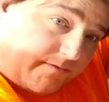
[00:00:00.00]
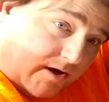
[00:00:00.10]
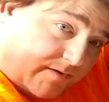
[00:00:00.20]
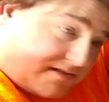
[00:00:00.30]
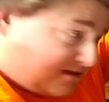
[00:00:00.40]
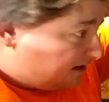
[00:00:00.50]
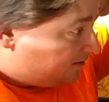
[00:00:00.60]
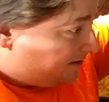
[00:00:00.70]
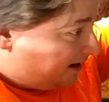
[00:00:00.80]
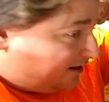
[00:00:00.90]
we go inside
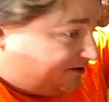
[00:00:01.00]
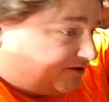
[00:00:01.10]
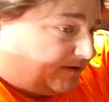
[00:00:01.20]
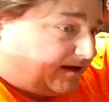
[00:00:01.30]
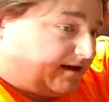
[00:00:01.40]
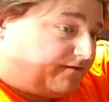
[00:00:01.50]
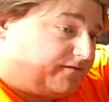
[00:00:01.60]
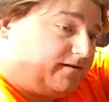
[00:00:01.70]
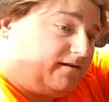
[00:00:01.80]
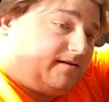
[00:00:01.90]
the package. You
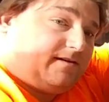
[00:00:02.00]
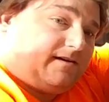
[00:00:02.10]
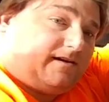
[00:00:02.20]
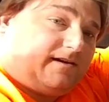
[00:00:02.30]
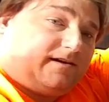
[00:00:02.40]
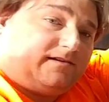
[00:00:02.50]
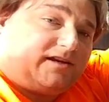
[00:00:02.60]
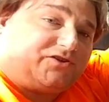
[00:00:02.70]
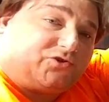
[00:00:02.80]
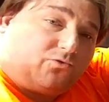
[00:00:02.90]
have
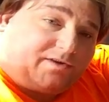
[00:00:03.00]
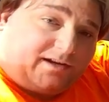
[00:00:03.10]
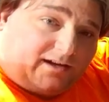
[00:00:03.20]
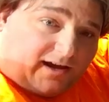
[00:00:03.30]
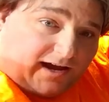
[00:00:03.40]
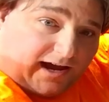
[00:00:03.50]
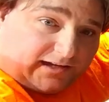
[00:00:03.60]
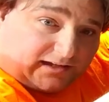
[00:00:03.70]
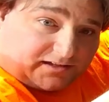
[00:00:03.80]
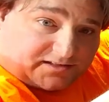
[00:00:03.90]
nice toolkit.
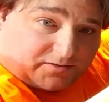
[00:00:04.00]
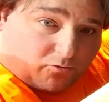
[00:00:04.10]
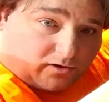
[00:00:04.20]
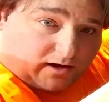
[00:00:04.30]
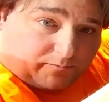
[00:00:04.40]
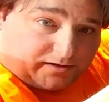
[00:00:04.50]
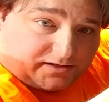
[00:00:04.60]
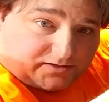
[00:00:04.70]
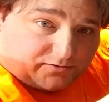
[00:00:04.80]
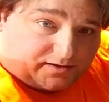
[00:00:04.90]
I'd like to see more
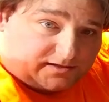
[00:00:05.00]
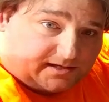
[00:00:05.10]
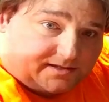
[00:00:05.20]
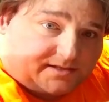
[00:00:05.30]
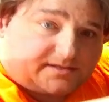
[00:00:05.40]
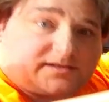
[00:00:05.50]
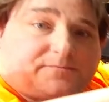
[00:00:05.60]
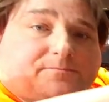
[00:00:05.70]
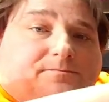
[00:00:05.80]
companies do things like this.